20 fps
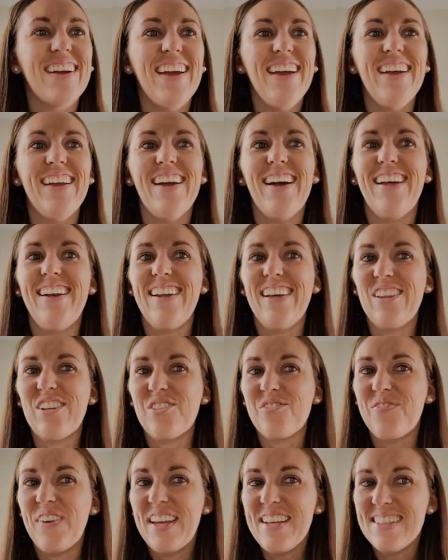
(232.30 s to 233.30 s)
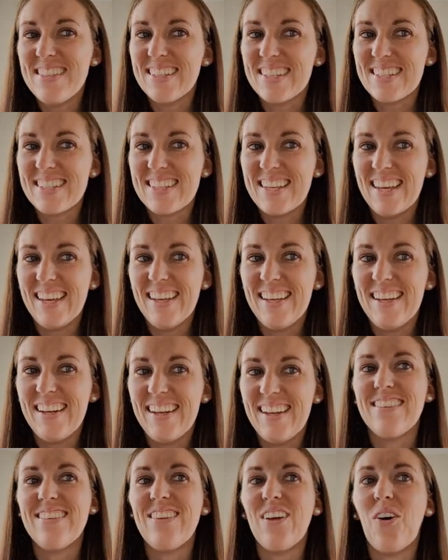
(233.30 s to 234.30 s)
Okay, another basics
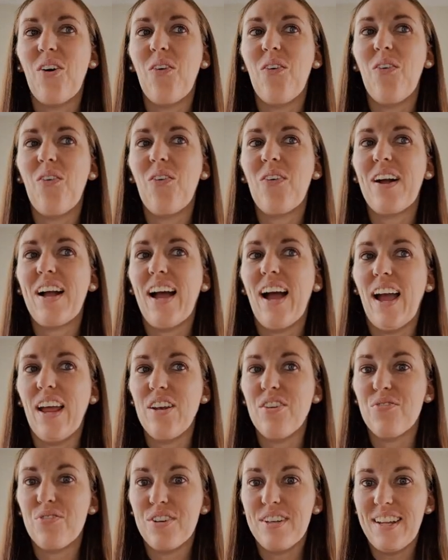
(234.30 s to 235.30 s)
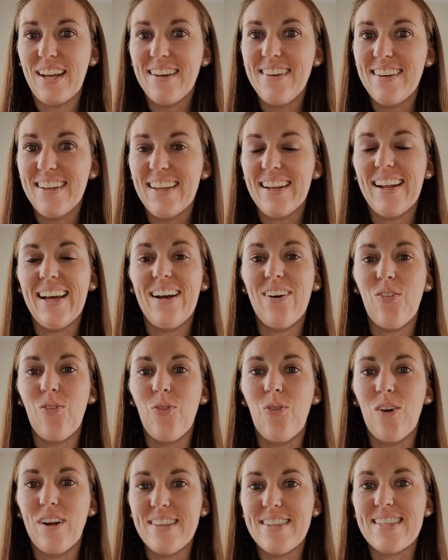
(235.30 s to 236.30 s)
kit. So kind of redundant
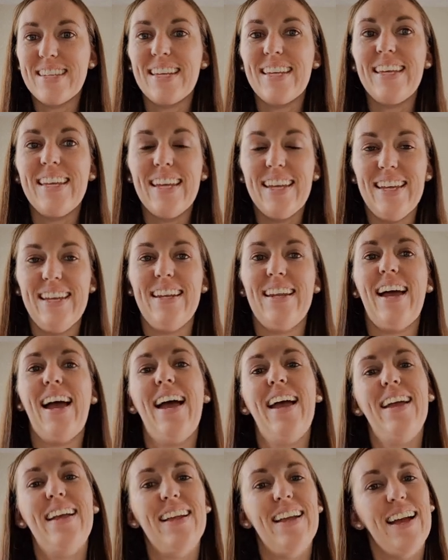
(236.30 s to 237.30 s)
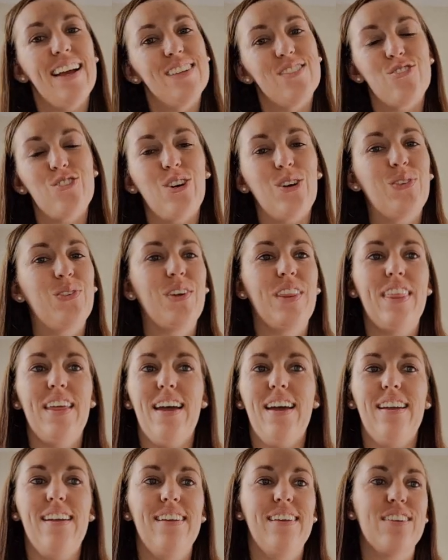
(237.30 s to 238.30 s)
once again. I, I struggle with
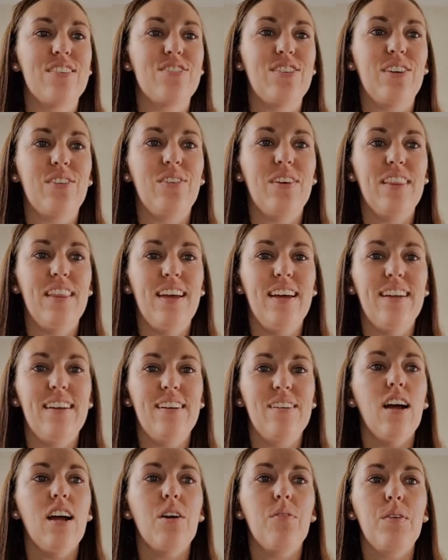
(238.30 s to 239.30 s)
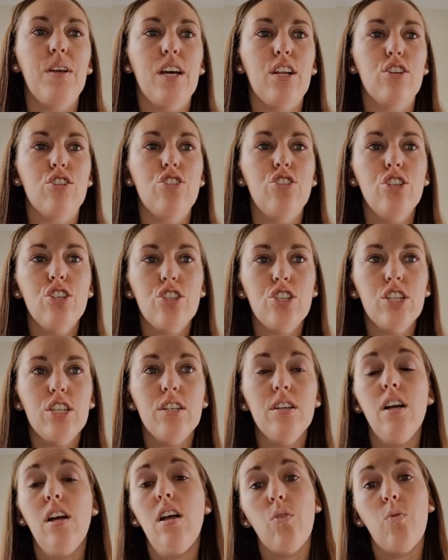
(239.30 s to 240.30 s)
that. I struggle with that. All right, we got a
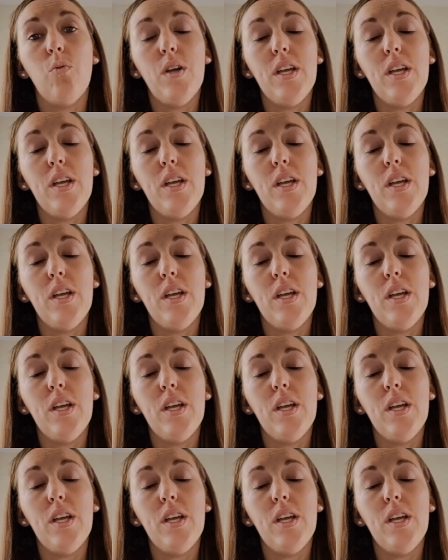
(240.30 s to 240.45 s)
shusher.